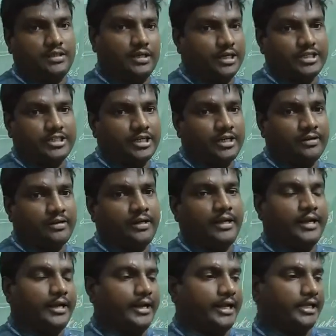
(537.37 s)
Understand?
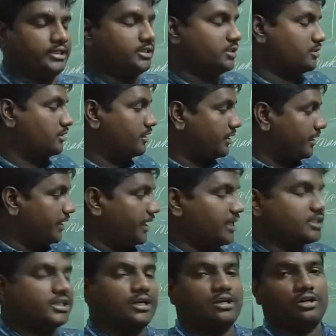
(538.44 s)
Next,
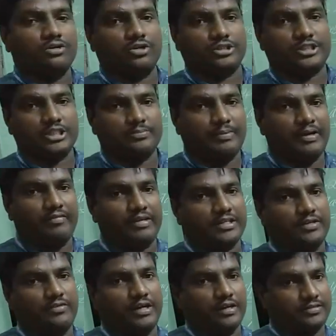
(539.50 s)
yes or no questions
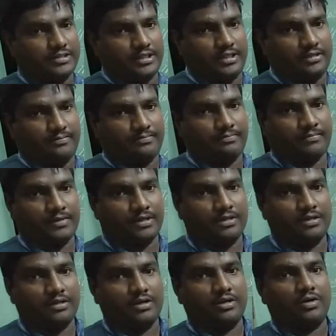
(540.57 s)
previously we have seen.
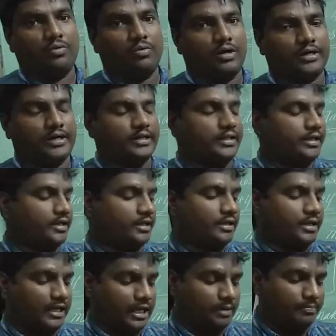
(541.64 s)
What are
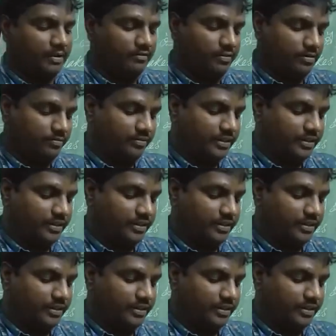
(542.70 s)
they? Helping verbs.